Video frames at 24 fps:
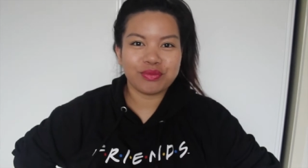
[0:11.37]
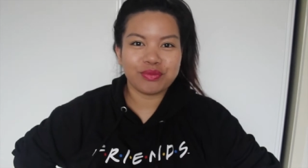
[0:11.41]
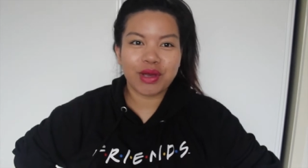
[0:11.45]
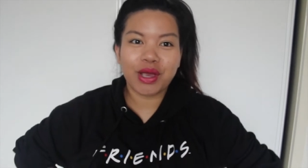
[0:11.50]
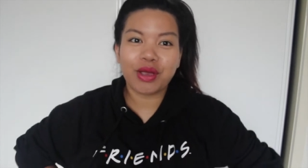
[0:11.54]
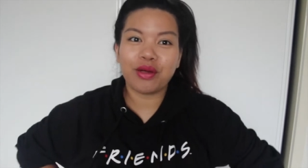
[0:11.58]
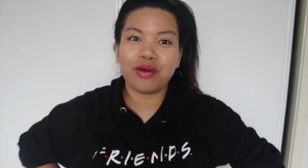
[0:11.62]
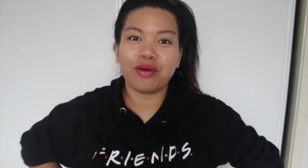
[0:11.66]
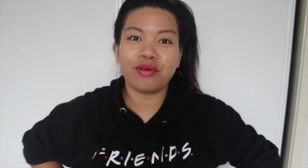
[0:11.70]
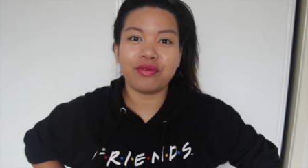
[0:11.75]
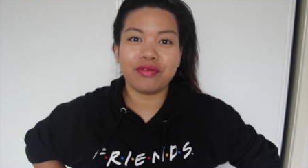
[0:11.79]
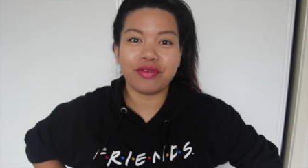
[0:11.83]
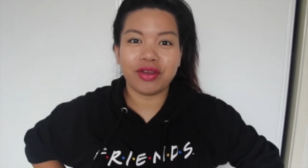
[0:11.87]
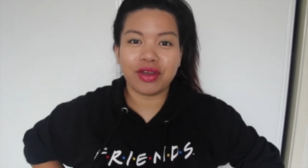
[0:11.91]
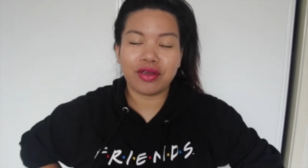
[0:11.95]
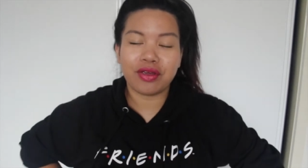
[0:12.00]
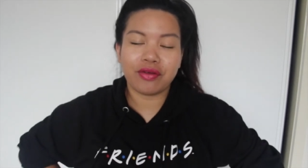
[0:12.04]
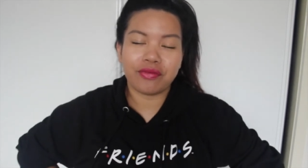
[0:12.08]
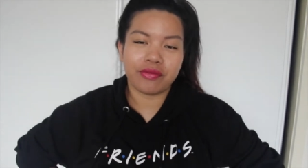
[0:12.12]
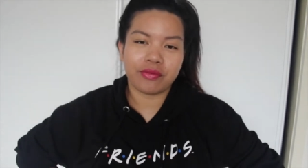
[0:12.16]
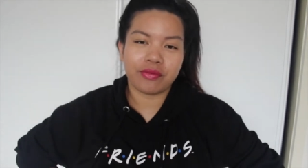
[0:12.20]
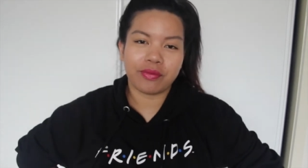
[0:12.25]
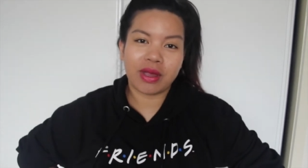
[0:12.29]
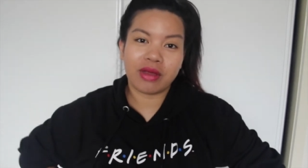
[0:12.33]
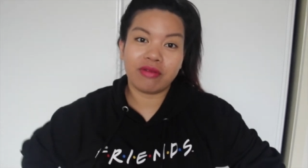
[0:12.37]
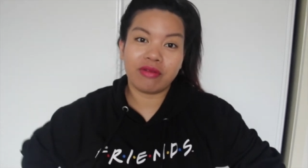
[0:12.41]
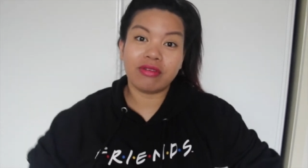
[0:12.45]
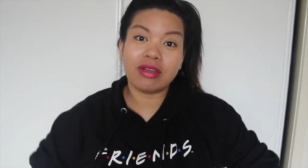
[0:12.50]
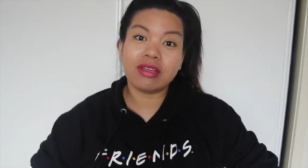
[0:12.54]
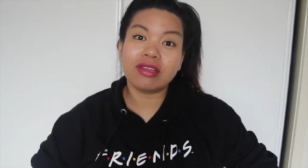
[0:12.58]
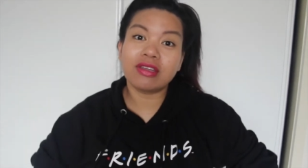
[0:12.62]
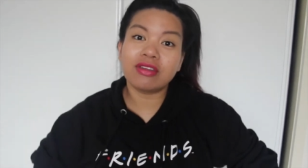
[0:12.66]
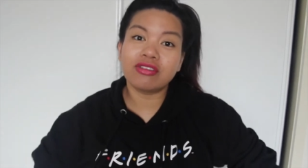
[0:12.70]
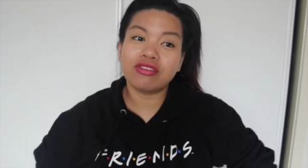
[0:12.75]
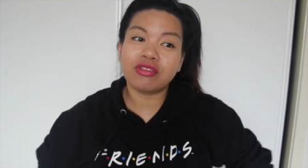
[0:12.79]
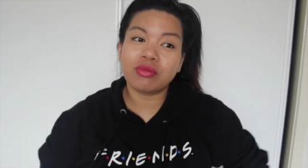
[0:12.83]
my whole video for my
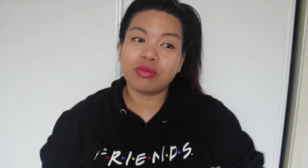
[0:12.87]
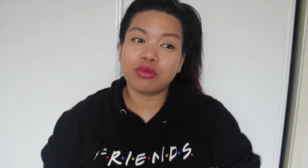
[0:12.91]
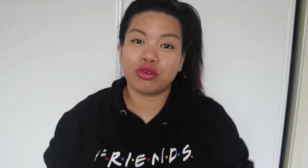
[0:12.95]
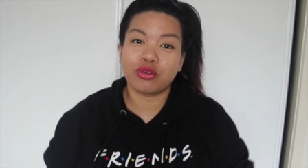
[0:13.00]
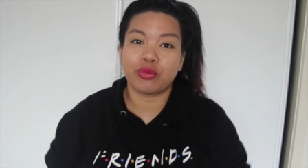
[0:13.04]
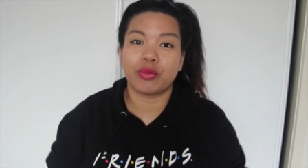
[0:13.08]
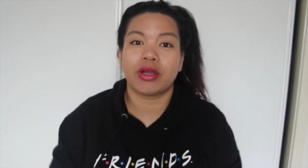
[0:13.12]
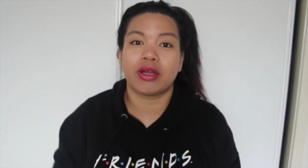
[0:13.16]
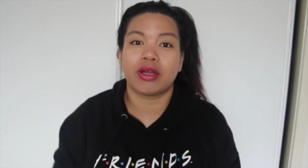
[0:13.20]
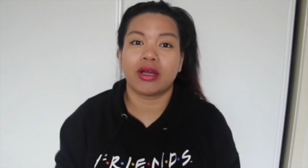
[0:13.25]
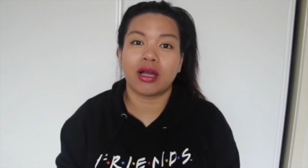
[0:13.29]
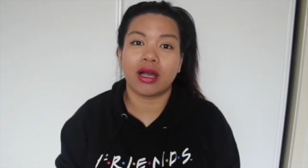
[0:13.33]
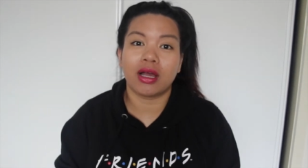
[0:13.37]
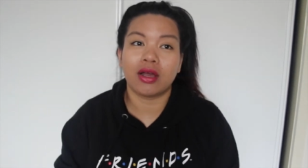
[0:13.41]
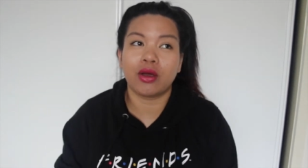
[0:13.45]
recent trip to America.